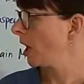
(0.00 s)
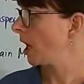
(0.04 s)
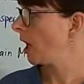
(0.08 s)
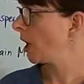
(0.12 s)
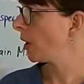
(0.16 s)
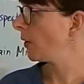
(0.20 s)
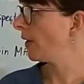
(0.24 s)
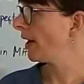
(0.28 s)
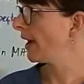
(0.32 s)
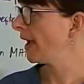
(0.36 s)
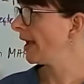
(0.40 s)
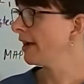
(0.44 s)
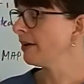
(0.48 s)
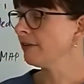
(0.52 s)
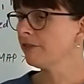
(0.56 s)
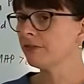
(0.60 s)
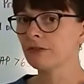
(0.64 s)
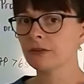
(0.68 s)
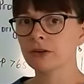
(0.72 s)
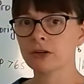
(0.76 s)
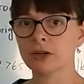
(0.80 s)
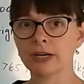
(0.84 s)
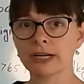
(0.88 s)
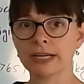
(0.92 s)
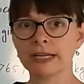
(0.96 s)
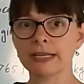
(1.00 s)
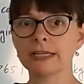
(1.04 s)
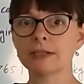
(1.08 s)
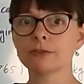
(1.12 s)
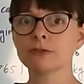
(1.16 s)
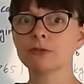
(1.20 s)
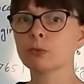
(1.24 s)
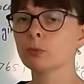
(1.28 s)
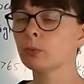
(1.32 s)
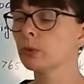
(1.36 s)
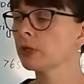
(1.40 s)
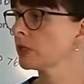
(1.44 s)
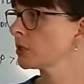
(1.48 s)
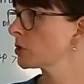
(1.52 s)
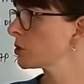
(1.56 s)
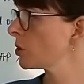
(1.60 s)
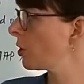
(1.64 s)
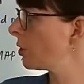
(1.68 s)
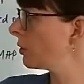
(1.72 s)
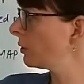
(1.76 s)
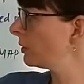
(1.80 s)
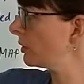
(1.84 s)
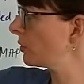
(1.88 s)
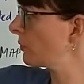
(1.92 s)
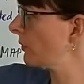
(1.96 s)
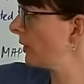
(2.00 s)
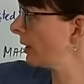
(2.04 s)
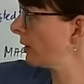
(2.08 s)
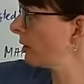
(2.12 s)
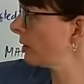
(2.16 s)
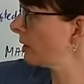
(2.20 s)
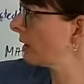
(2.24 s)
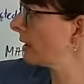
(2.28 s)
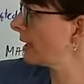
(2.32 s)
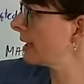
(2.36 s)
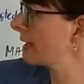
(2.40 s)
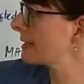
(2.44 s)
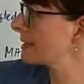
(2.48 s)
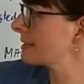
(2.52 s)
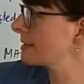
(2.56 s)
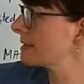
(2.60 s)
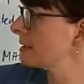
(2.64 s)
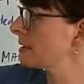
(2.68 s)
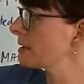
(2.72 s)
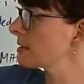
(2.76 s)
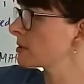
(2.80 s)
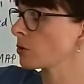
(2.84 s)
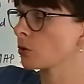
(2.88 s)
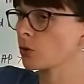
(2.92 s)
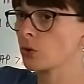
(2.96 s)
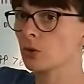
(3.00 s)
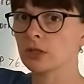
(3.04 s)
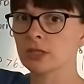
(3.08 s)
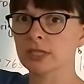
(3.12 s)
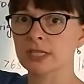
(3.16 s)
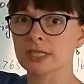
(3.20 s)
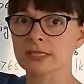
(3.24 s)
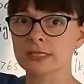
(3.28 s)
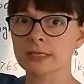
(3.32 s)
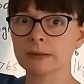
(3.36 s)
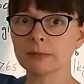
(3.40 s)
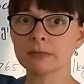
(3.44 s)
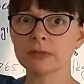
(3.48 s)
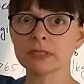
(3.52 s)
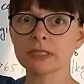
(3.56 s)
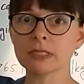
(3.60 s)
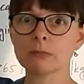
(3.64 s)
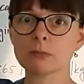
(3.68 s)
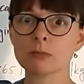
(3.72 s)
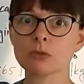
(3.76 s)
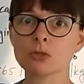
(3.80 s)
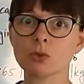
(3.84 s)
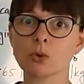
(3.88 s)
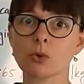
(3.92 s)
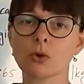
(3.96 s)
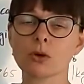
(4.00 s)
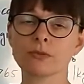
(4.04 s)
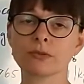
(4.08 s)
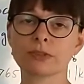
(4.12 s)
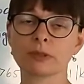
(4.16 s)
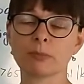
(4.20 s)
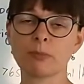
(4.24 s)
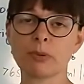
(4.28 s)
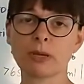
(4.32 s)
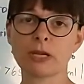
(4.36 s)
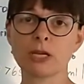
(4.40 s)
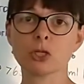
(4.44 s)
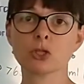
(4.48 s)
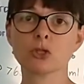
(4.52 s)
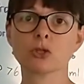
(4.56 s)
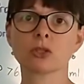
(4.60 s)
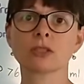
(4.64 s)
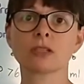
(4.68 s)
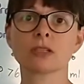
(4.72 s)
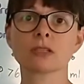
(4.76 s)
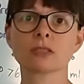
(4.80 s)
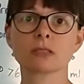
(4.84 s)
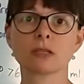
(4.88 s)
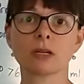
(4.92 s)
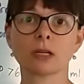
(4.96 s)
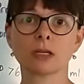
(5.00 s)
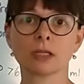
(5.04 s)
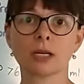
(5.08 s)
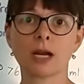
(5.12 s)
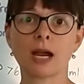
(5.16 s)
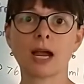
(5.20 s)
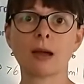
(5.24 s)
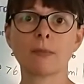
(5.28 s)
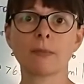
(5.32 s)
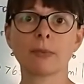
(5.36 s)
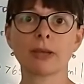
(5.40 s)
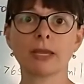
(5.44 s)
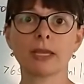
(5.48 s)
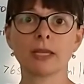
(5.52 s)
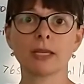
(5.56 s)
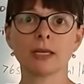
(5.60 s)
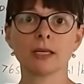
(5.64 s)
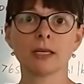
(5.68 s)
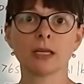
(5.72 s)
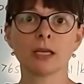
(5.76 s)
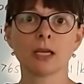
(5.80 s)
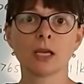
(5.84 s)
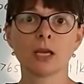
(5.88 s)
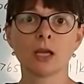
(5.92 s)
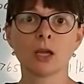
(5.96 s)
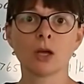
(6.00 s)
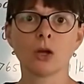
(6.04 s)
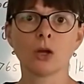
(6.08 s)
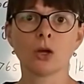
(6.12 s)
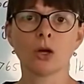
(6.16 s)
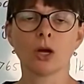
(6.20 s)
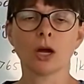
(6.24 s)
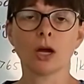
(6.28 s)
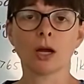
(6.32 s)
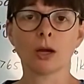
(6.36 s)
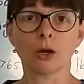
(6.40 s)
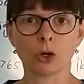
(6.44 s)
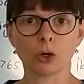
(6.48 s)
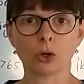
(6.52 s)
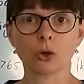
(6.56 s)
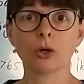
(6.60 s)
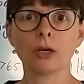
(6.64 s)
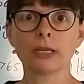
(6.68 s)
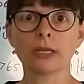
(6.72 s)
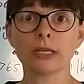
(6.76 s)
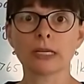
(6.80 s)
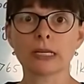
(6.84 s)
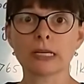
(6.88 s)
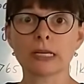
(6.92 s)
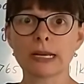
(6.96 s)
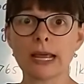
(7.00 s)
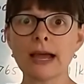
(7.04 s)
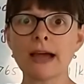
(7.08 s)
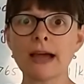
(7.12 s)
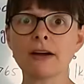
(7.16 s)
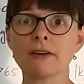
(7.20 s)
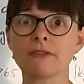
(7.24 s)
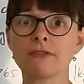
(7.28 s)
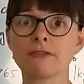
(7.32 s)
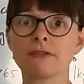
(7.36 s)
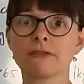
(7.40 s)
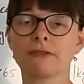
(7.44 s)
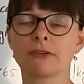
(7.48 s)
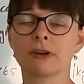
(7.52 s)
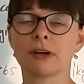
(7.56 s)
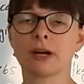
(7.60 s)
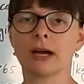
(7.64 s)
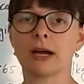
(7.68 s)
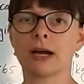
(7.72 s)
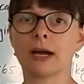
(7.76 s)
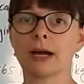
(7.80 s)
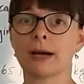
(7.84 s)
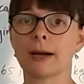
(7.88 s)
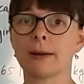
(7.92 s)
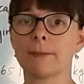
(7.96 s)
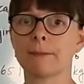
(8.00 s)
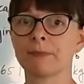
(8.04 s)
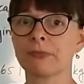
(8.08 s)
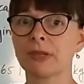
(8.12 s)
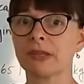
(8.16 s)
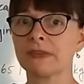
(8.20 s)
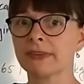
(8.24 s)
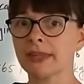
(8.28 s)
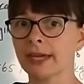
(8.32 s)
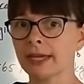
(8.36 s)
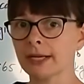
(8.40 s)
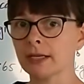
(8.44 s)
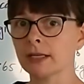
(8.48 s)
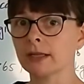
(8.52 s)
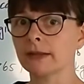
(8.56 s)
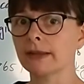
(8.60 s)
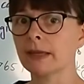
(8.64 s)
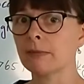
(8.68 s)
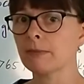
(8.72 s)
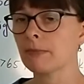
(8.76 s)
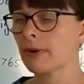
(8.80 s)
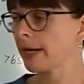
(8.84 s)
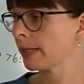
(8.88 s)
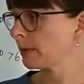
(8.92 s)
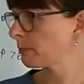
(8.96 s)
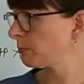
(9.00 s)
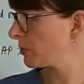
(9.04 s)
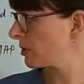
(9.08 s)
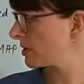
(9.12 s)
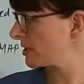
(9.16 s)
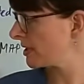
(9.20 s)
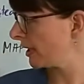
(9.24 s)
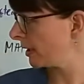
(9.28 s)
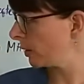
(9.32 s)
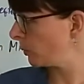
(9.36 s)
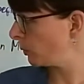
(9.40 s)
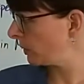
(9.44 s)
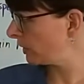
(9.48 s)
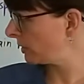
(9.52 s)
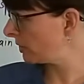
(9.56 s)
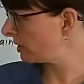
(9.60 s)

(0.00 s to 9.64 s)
However, if we don't recognize these early symptoms or if the patient does not come in uh, early enough, um, then they might present